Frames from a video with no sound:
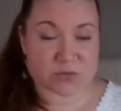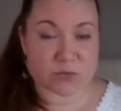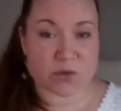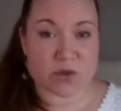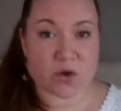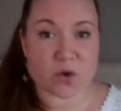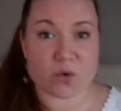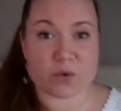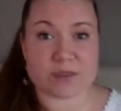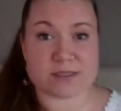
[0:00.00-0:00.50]
We
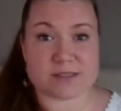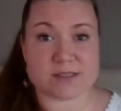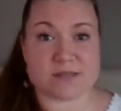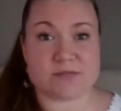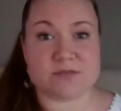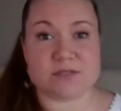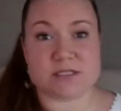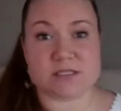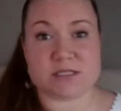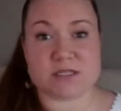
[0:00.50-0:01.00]
always
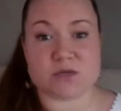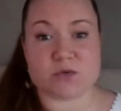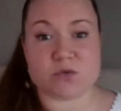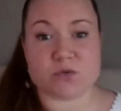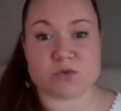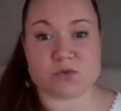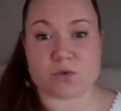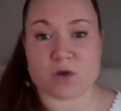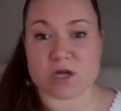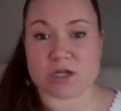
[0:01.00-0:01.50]
love to see
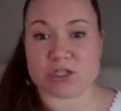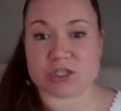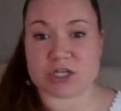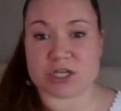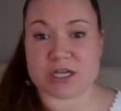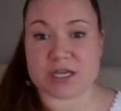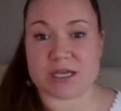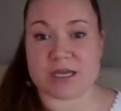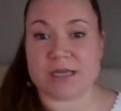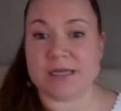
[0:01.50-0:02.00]
who's
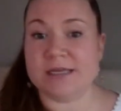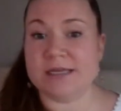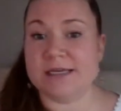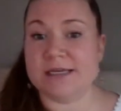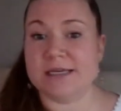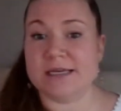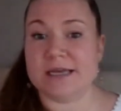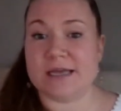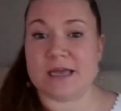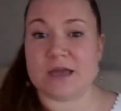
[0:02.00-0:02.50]
watching,
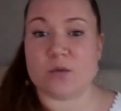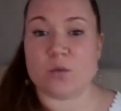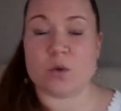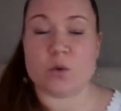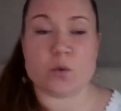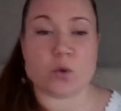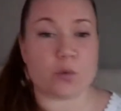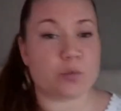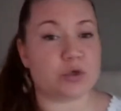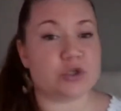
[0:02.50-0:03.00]
and we
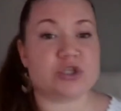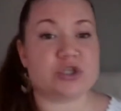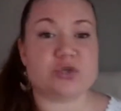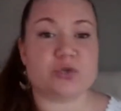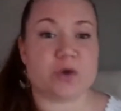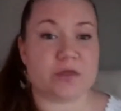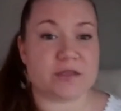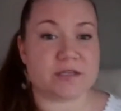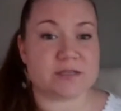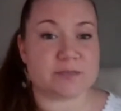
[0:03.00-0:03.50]
won't put you
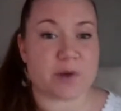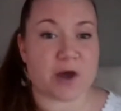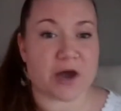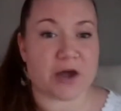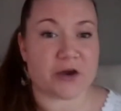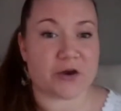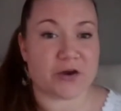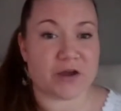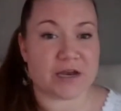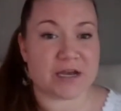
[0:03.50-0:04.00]
on the
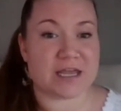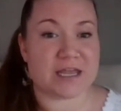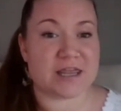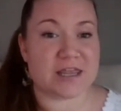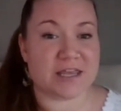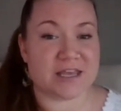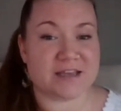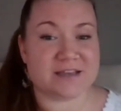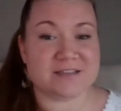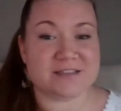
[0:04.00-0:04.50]
spot or
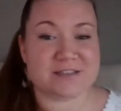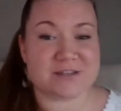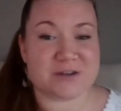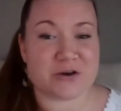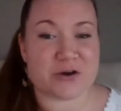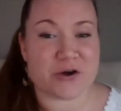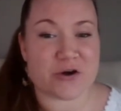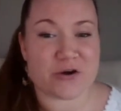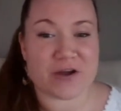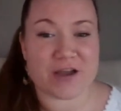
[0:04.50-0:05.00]
anything. So
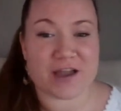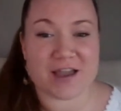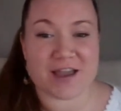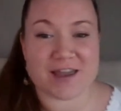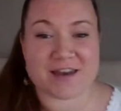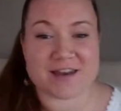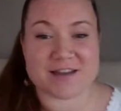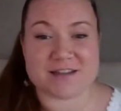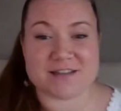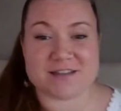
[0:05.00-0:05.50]
go ahead
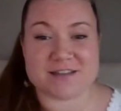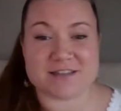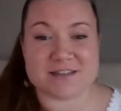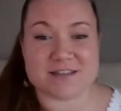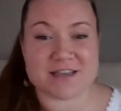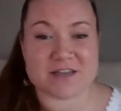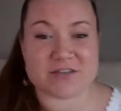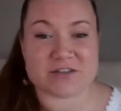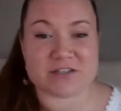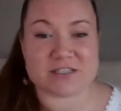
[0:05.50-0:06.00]
and
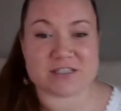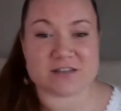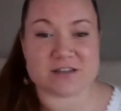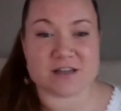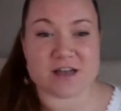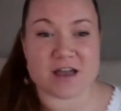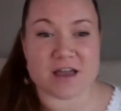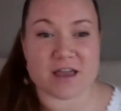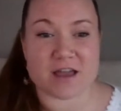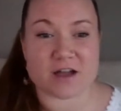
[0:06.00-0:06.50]
give us a
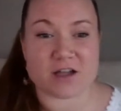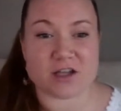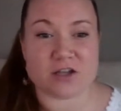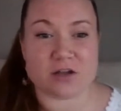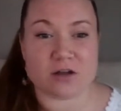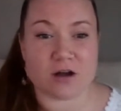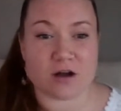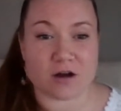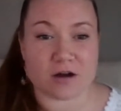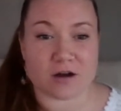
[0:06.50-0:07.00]
like, a
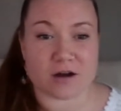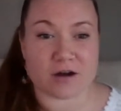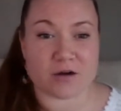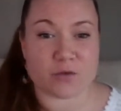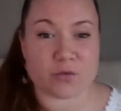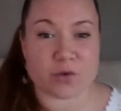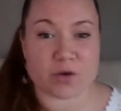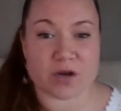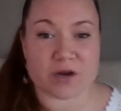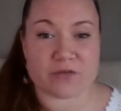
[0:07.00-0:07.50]
little
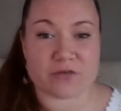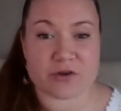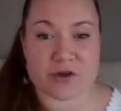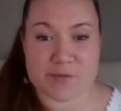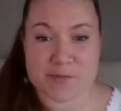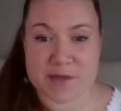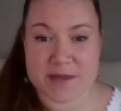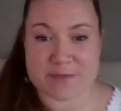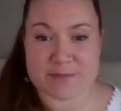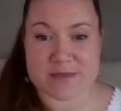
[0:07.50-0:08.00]
heart, whatever it
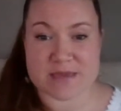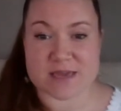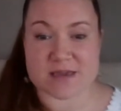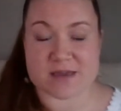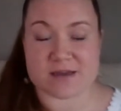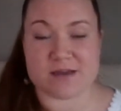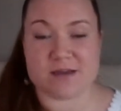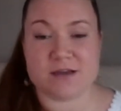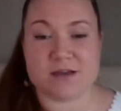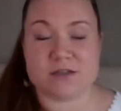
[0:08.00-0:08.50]
may
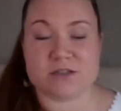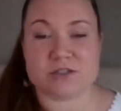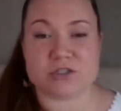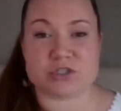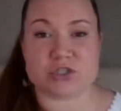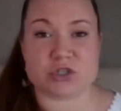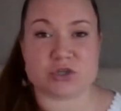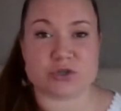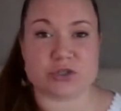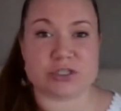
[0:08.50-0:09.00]
be, to
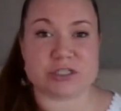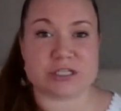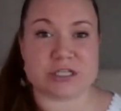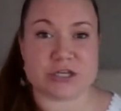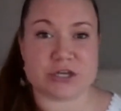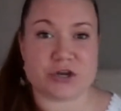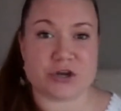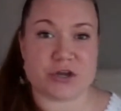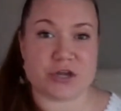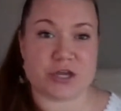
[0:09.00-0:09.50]
show us that
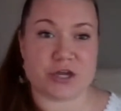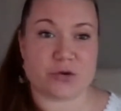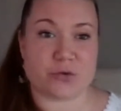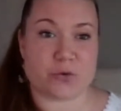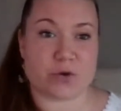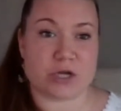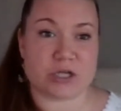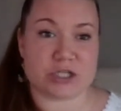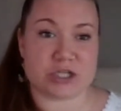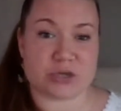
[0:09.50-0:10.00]
you're here
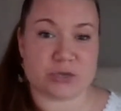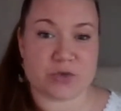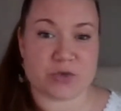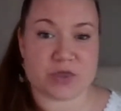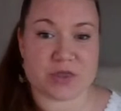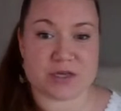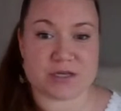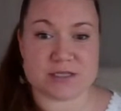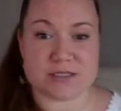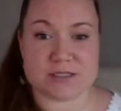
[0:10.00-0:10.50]
watching with
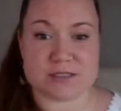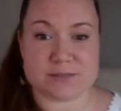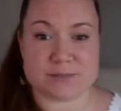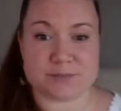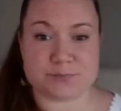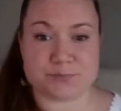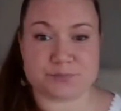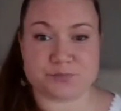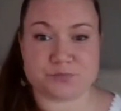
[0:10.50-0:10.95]
us.